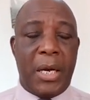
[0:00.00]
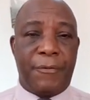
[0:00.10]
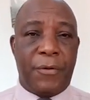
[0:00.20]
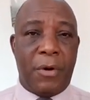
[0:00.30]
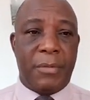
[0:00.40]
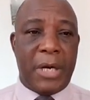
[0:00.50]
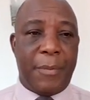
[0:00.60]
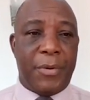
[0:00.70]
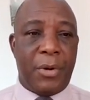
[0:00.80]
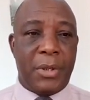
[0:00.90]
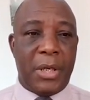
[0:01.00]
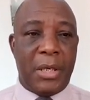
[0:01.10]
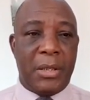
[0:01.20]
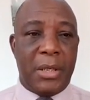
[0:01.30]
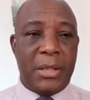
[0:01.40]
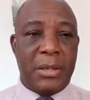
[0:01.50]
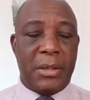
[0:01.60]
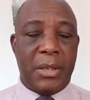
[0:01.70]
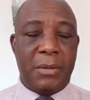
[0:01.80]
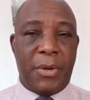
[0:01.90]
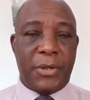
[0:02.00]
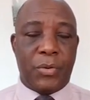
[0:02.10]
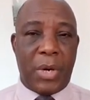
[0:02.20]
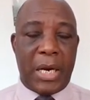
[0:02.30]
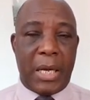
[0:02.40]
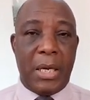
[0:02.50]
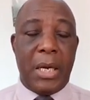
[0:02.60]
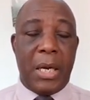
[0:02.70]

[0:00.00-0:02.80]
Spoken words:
from Gaborone in Botswana.